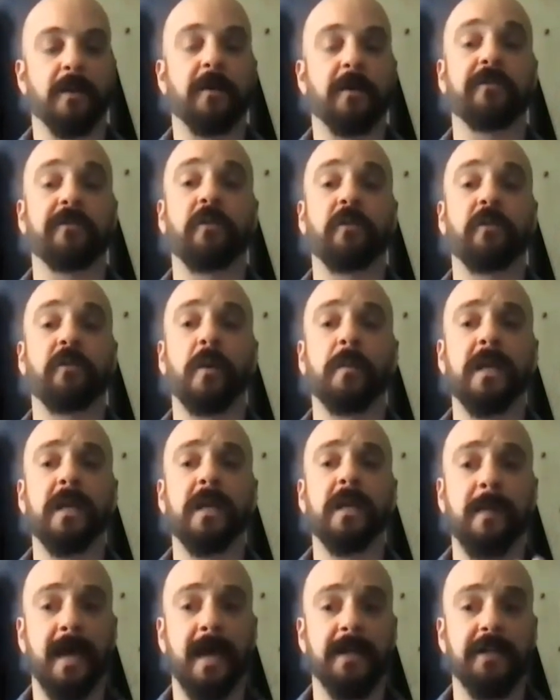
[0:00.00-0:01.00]

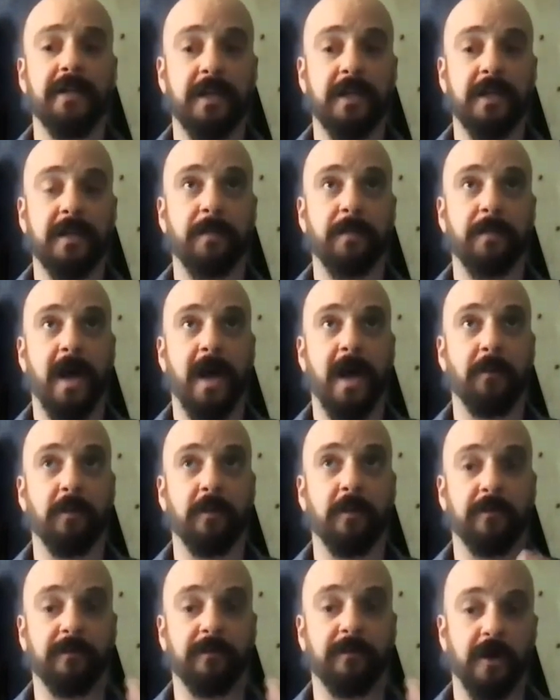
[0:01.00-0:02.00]
performing magic by
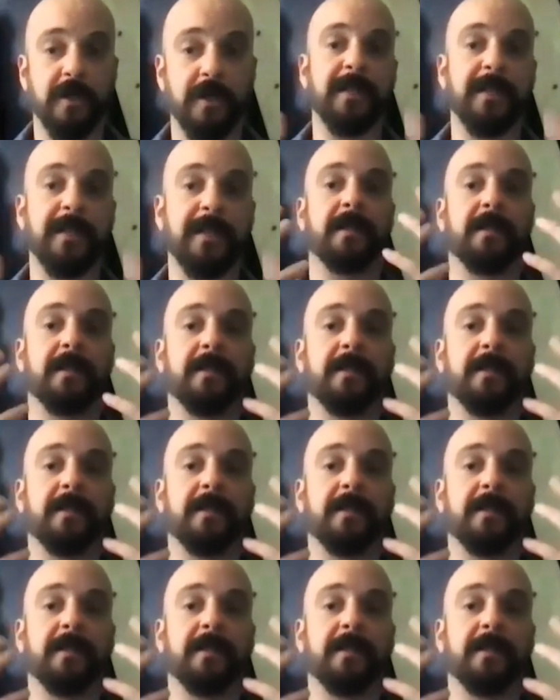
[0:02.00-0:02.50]
reverse